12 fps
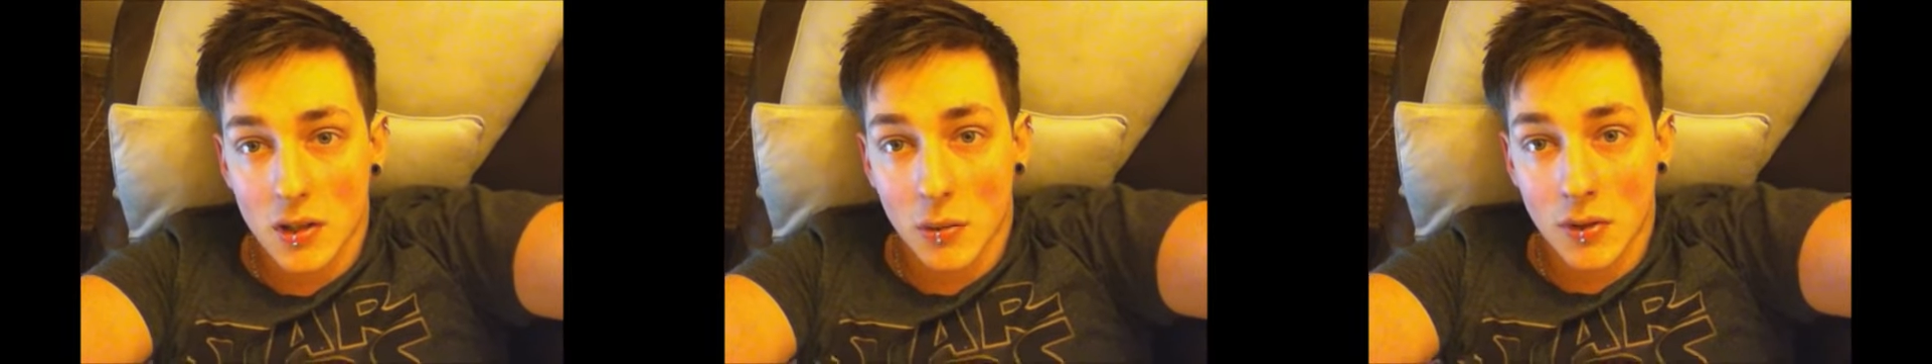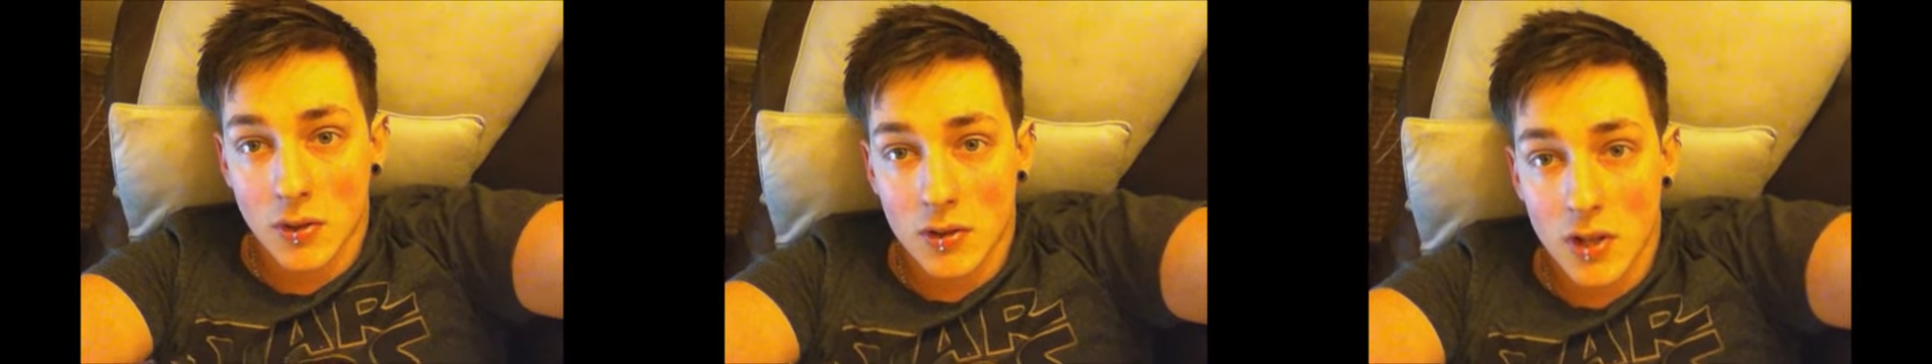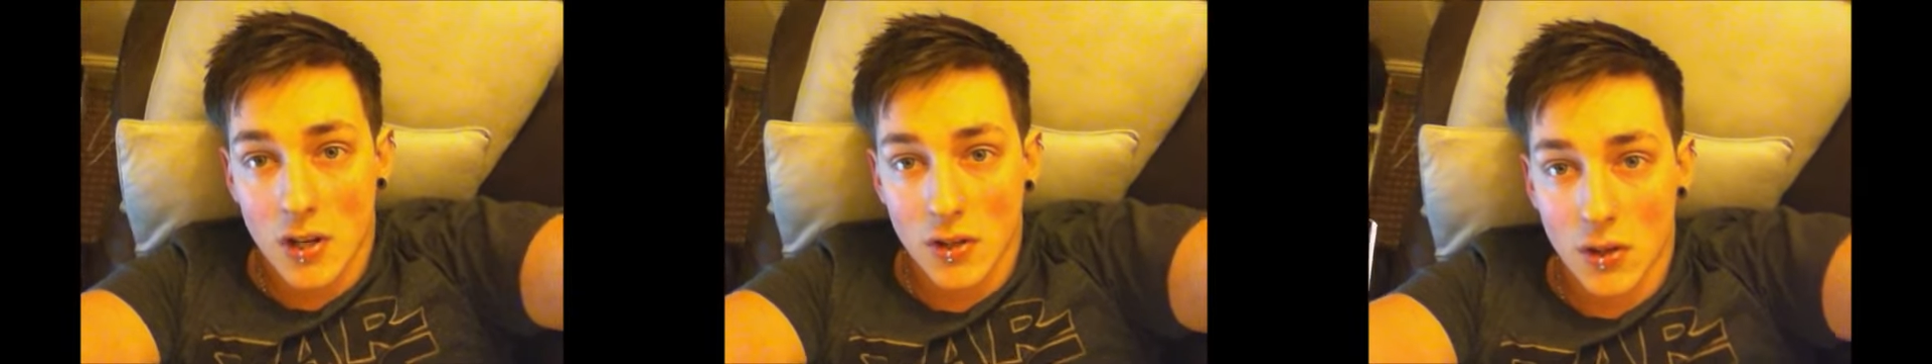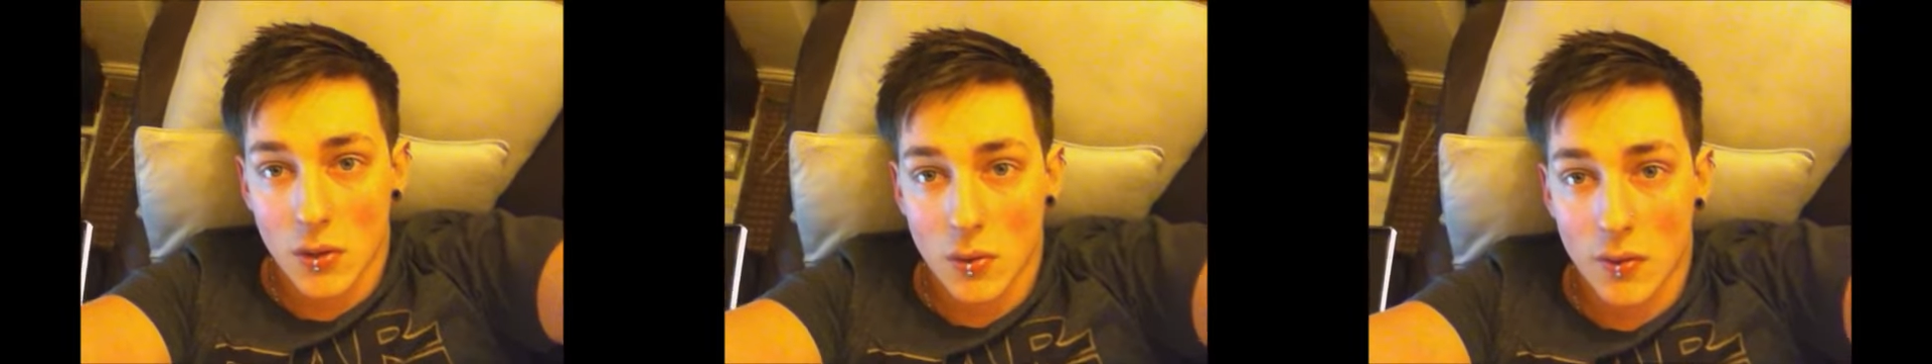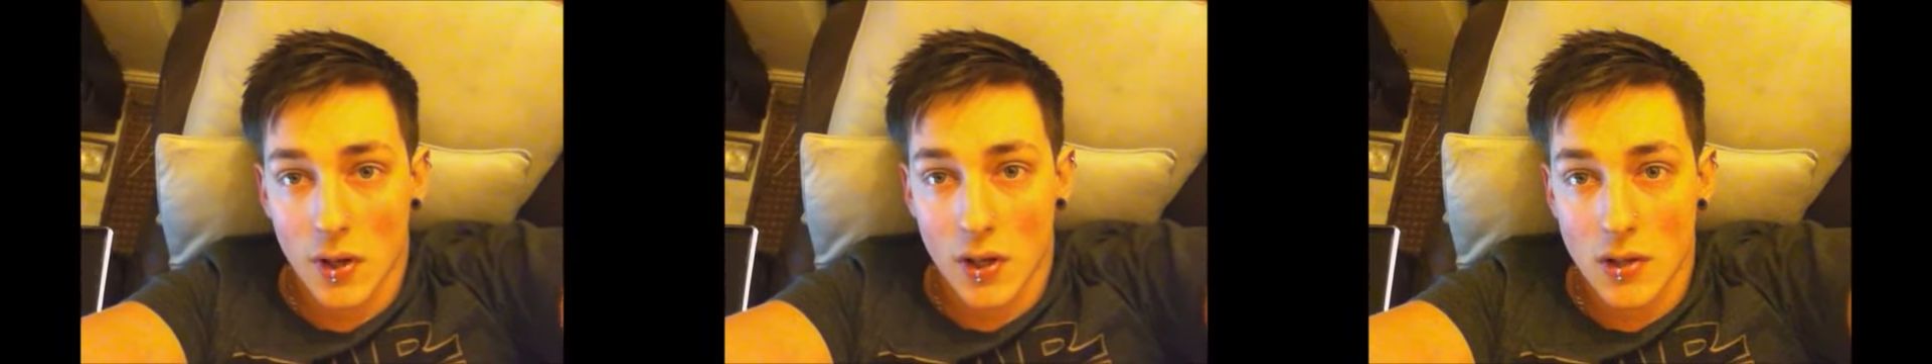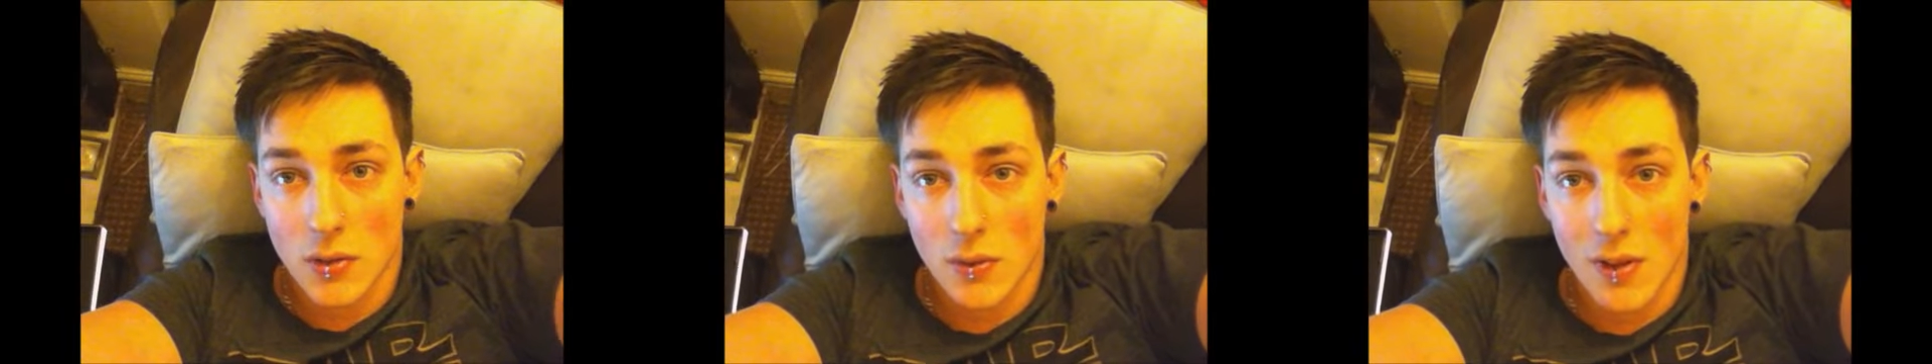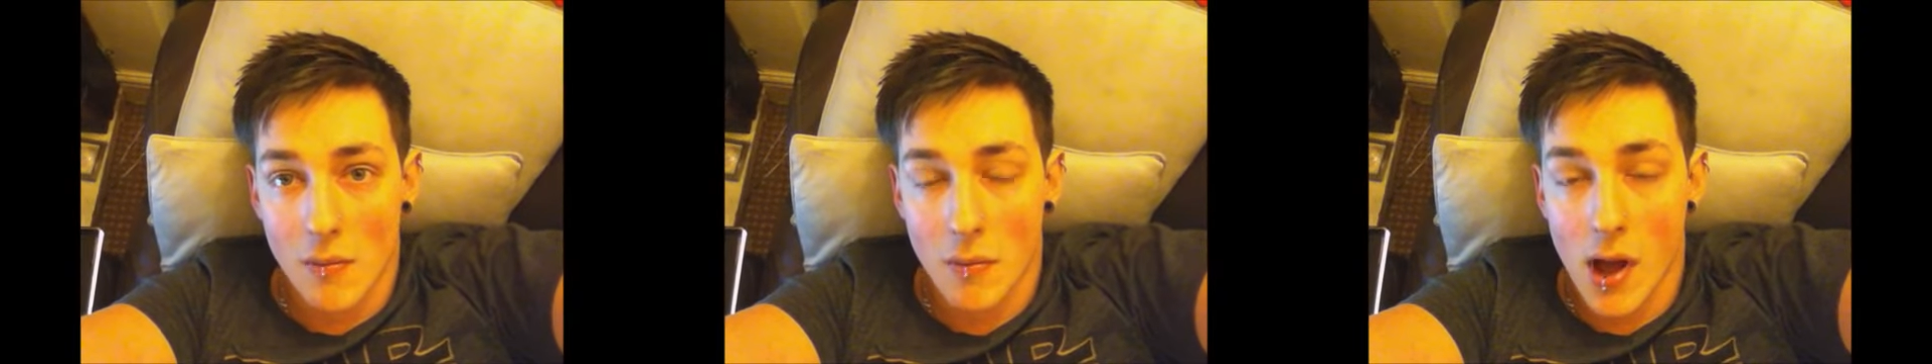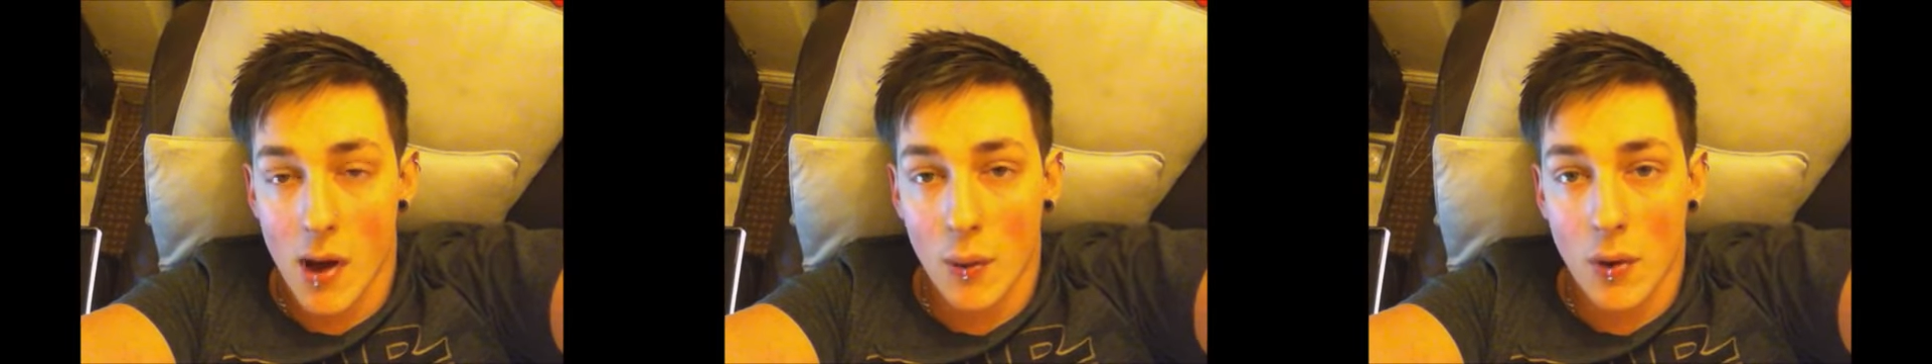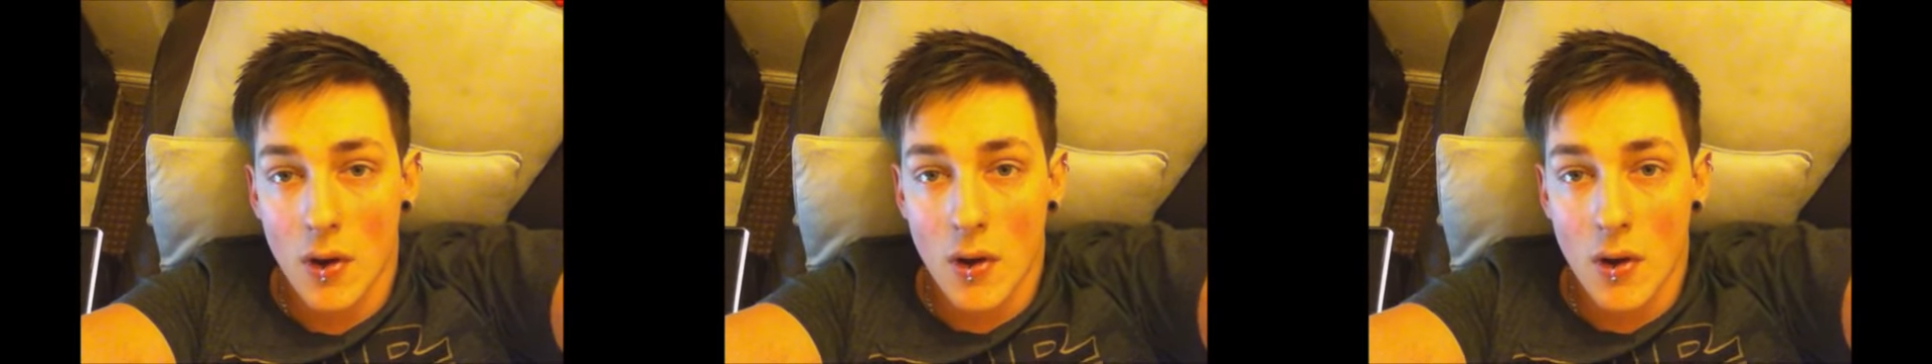I would just like to do videos with them now.